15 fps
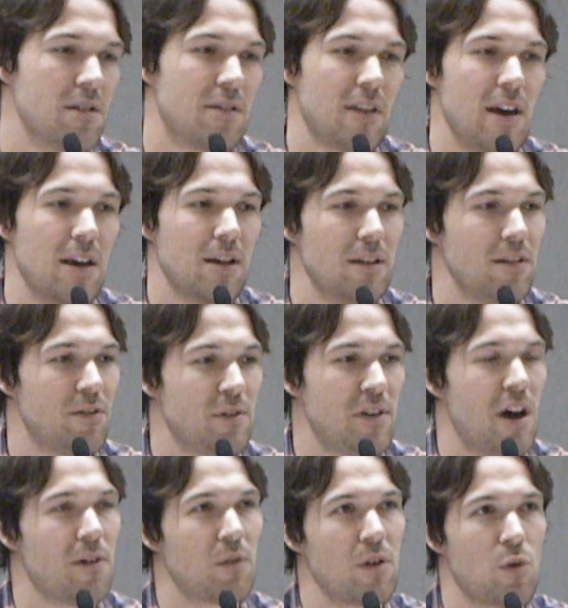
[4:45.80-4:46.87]
And it's like
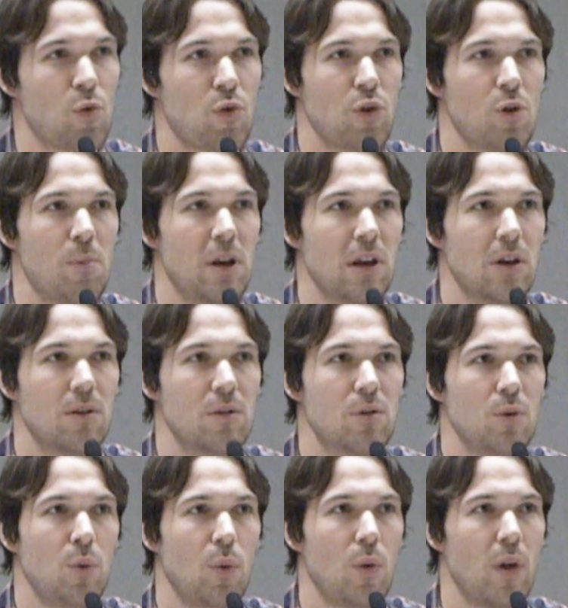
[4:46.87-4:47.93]
tough because there's so many
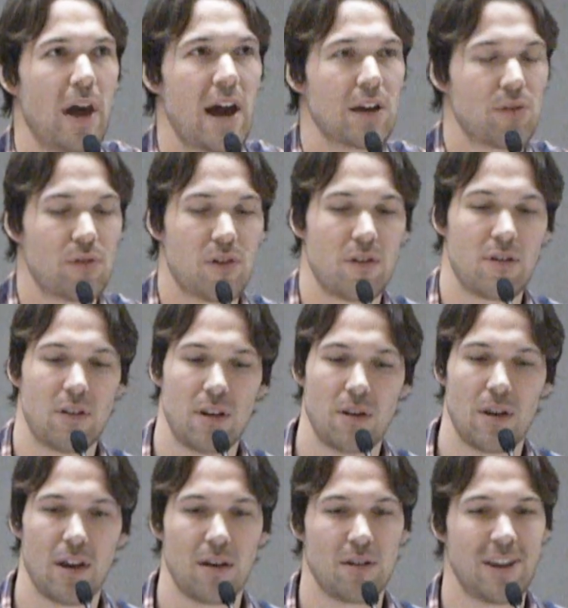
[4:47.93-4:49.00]
cool actresses
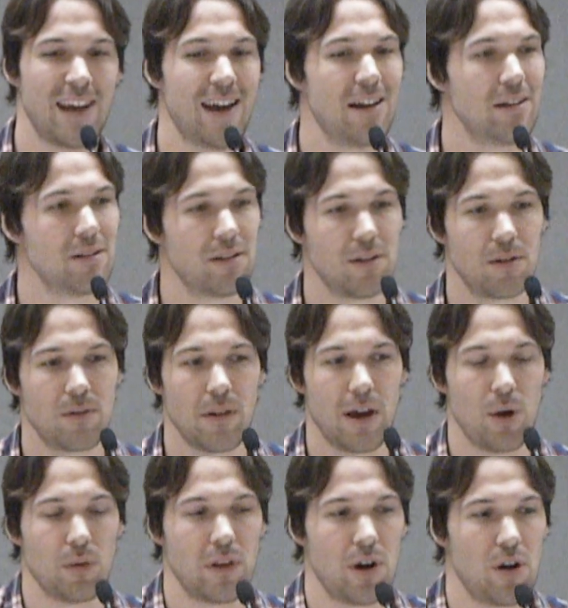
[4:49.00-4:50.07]
and talented
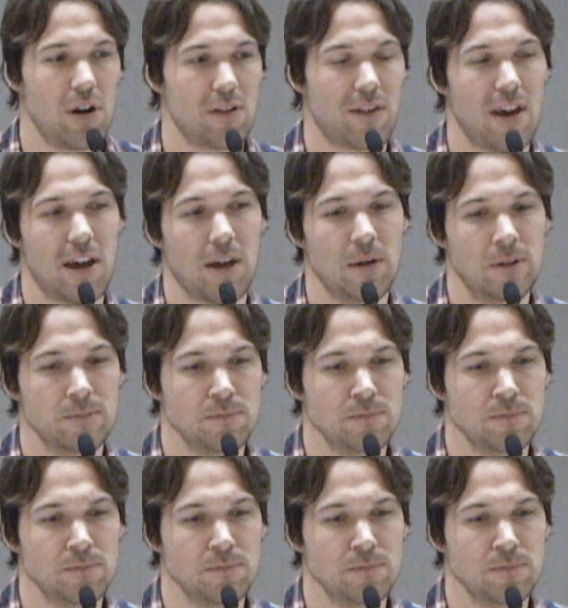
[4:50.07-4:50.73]
out there, and it's like,